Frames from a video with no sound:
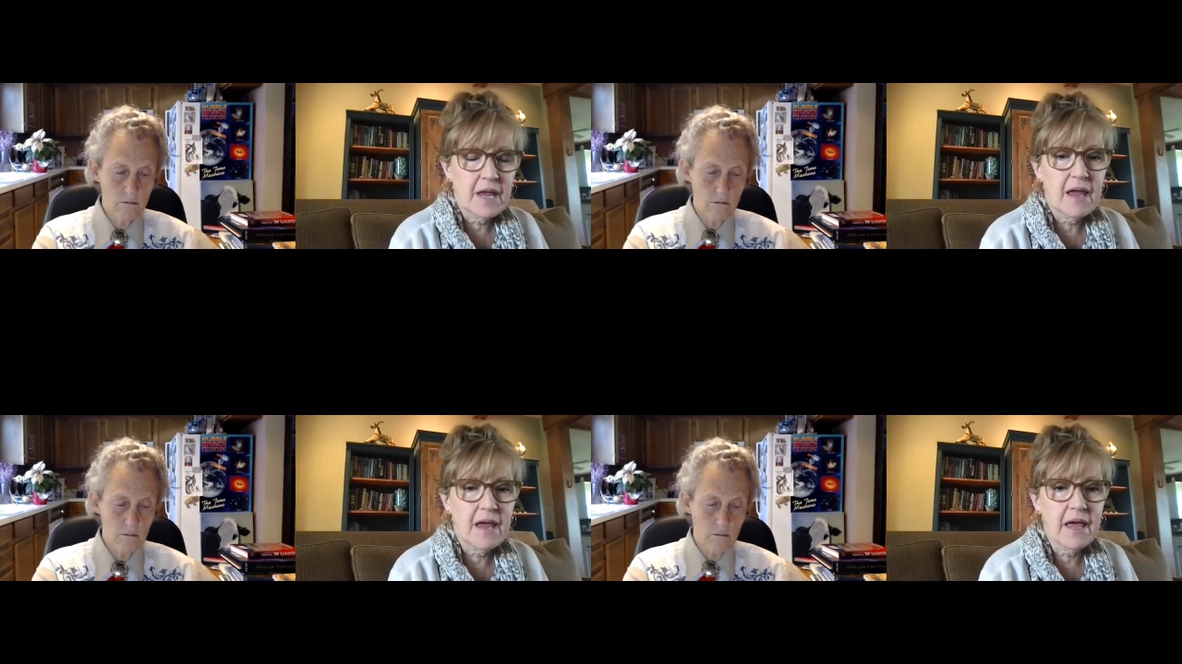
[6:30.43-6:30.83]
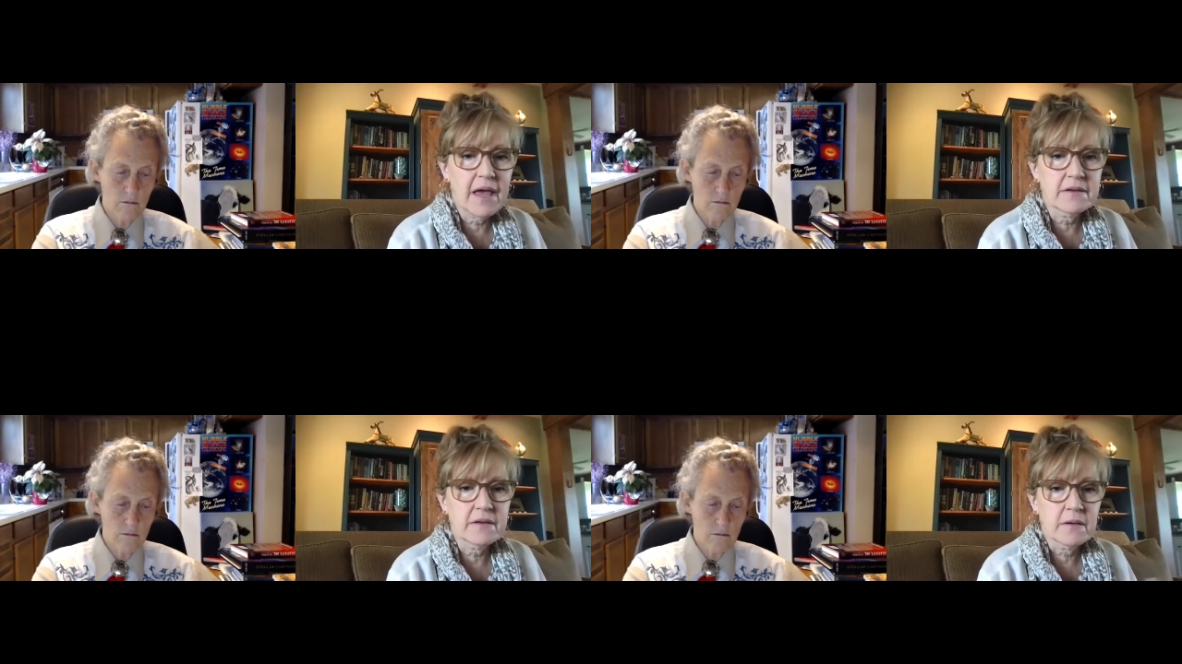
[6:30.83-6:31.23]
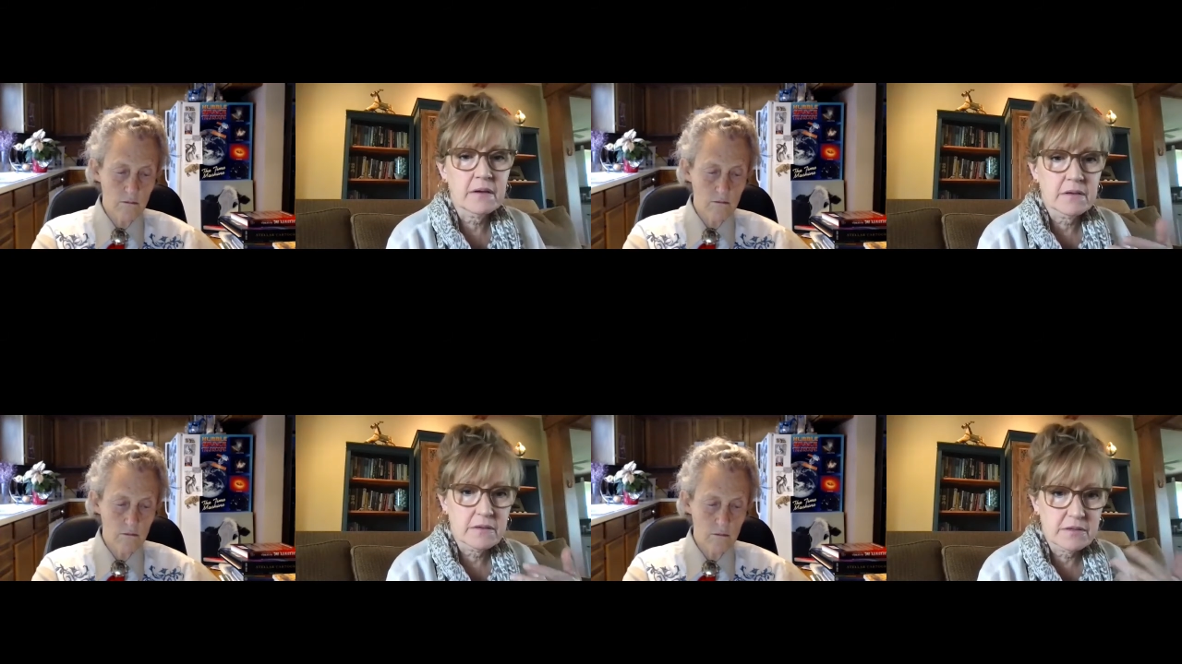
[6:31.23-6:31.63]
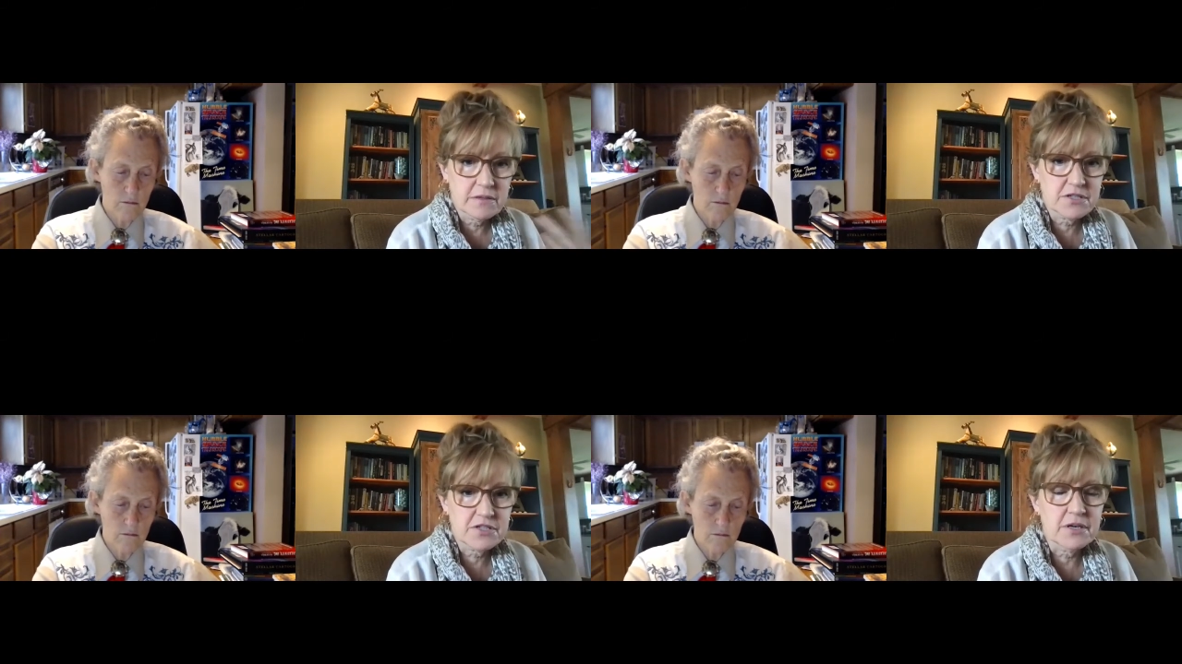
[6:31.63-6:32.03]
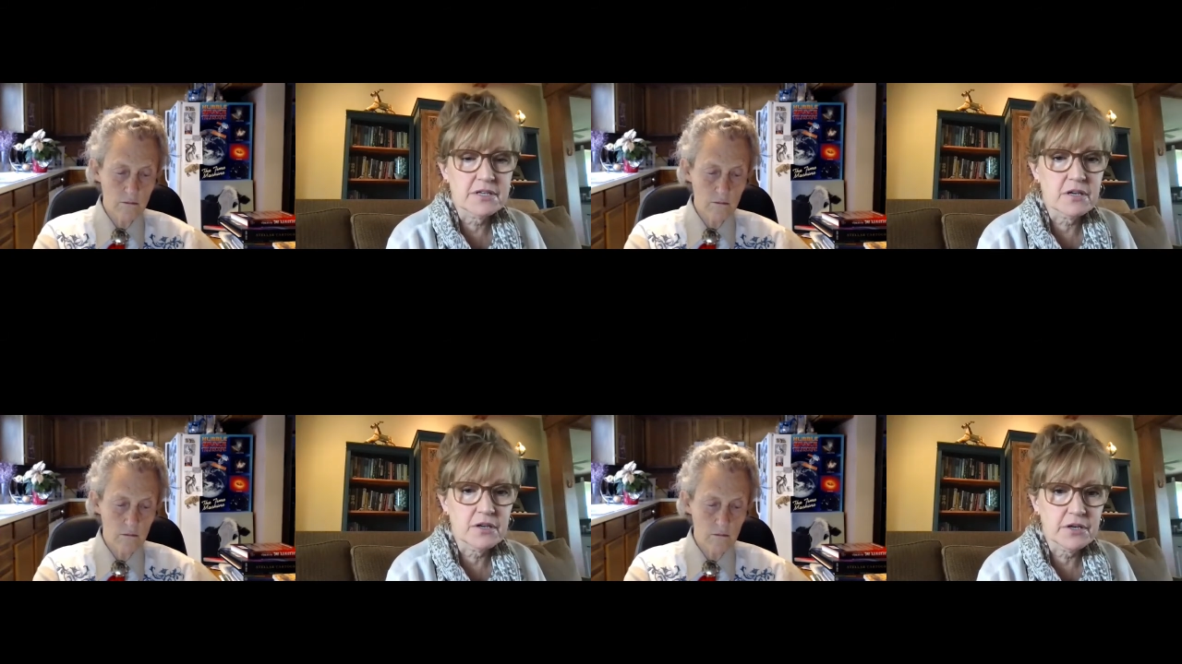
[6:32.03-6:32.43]
Speaker 1: and start to
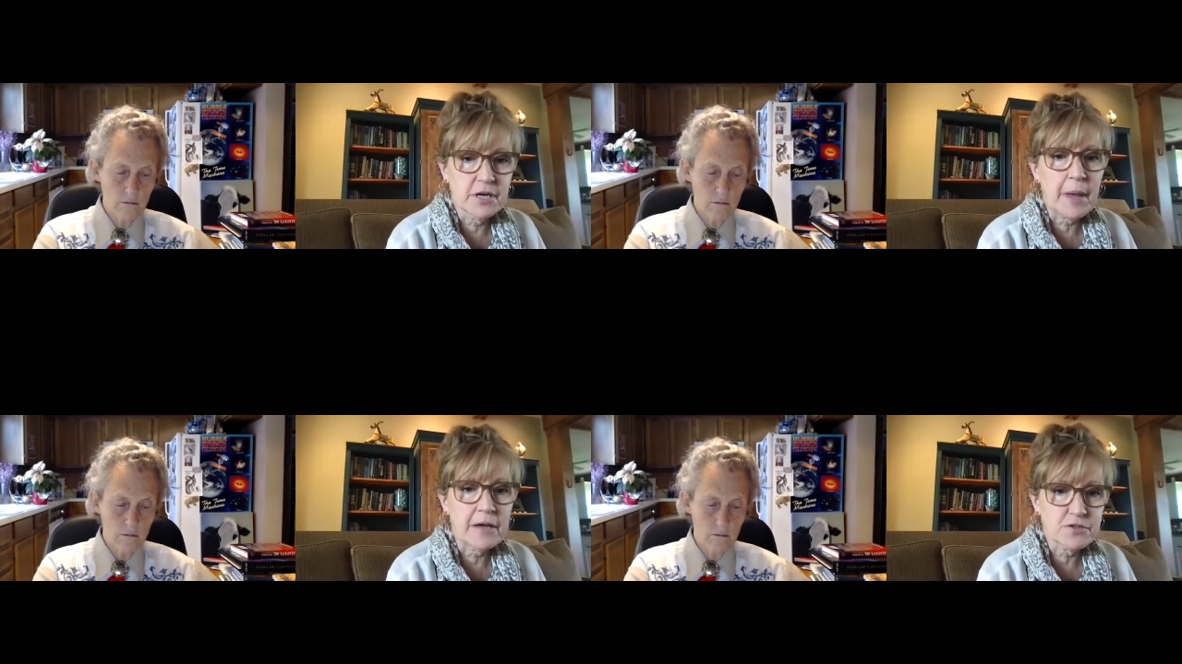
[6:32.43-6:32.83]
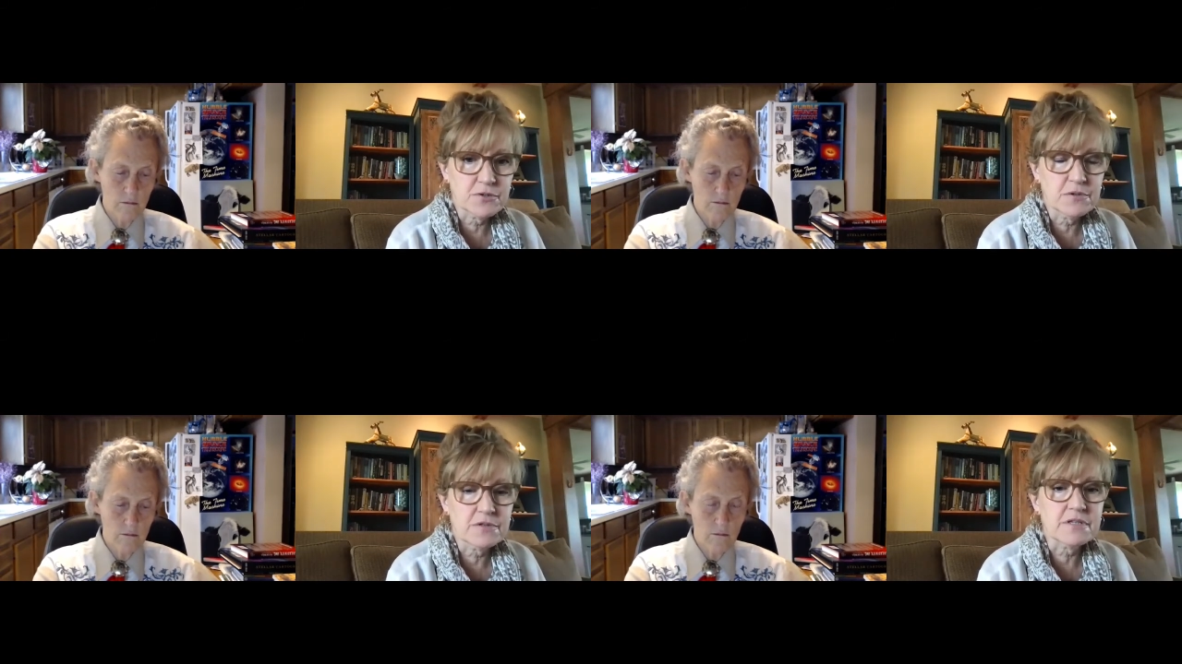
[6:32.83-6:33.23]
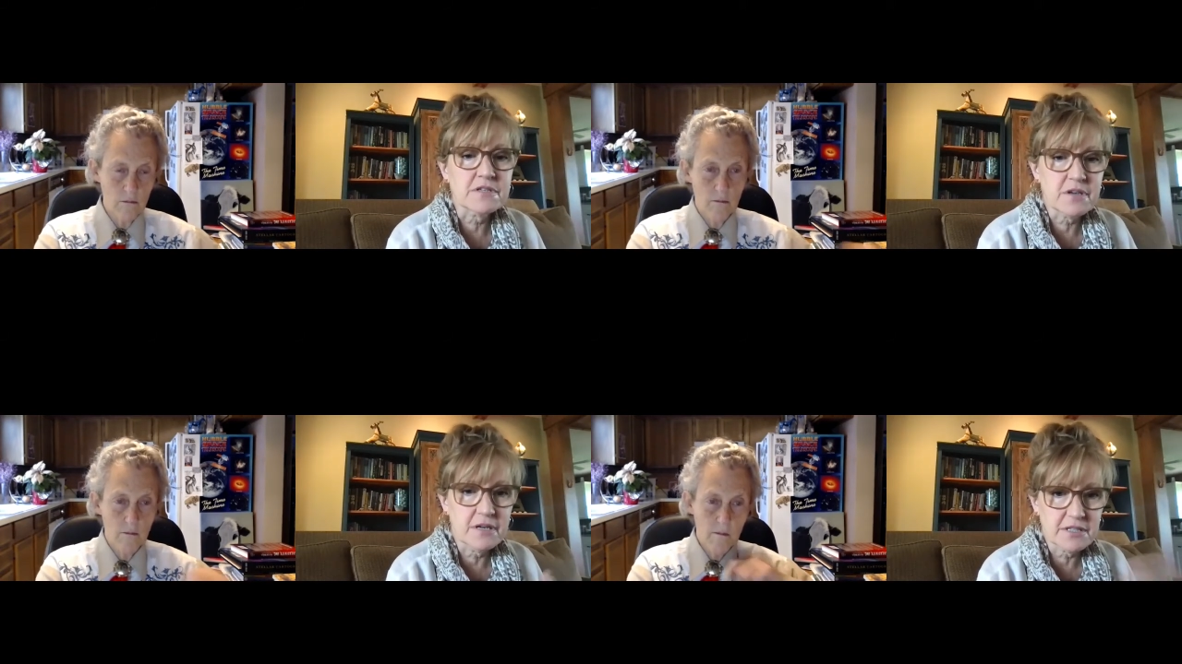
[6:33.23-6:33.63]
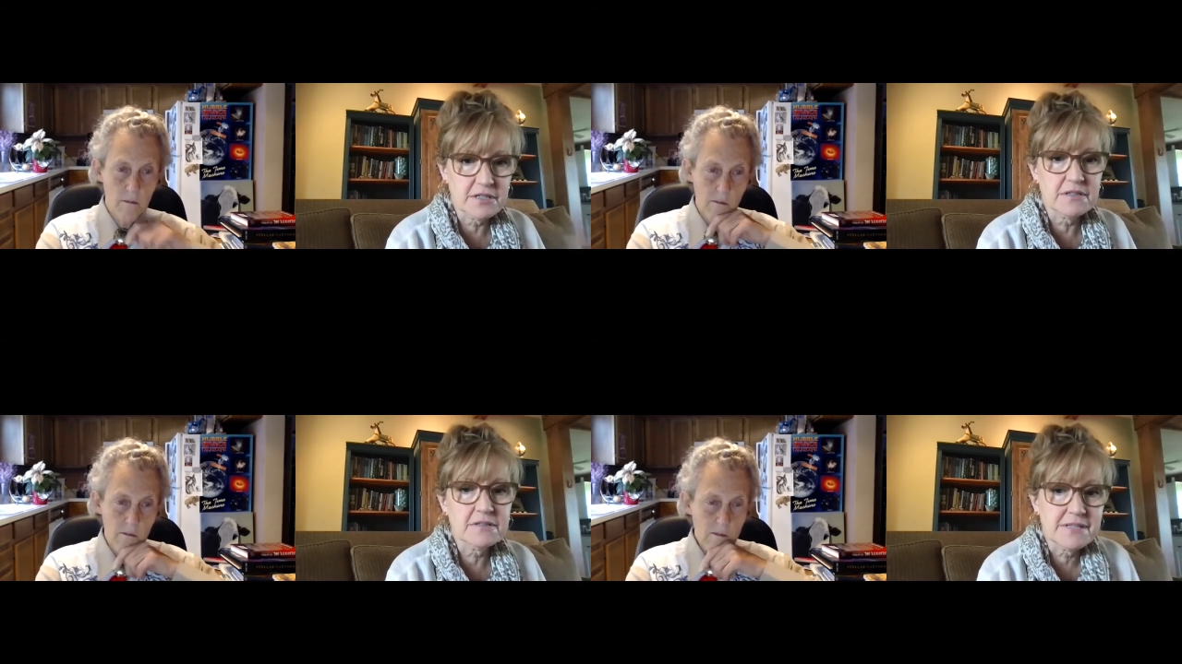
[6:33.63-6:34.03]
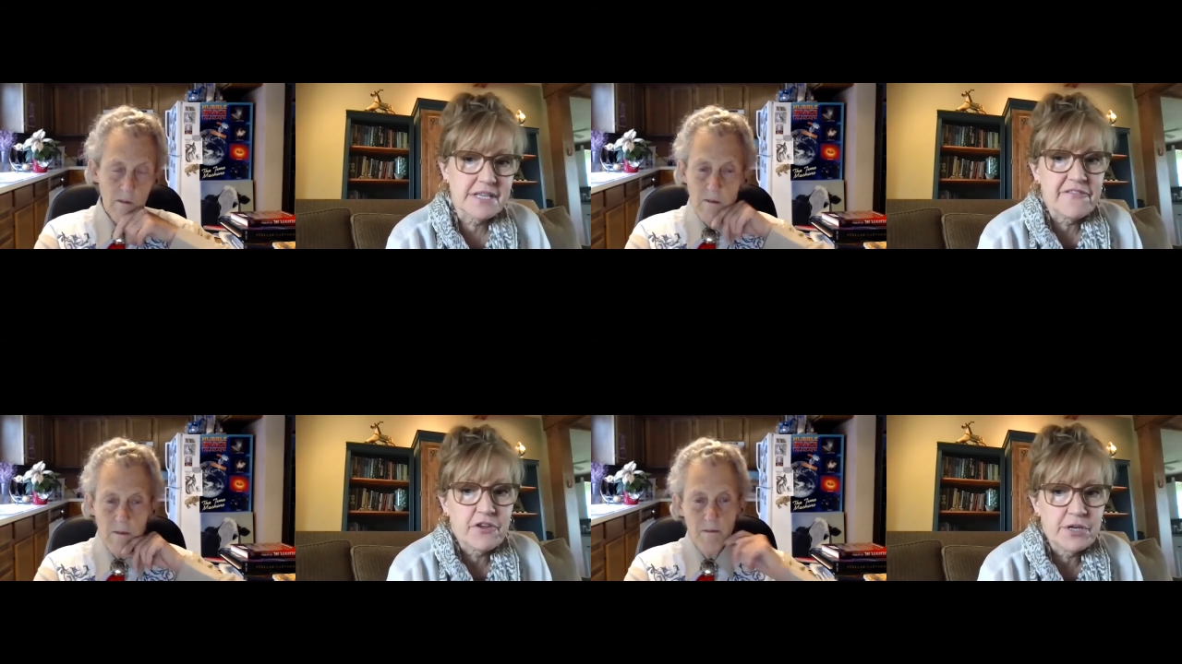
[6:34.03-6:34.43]
learn about tools and start to see if they're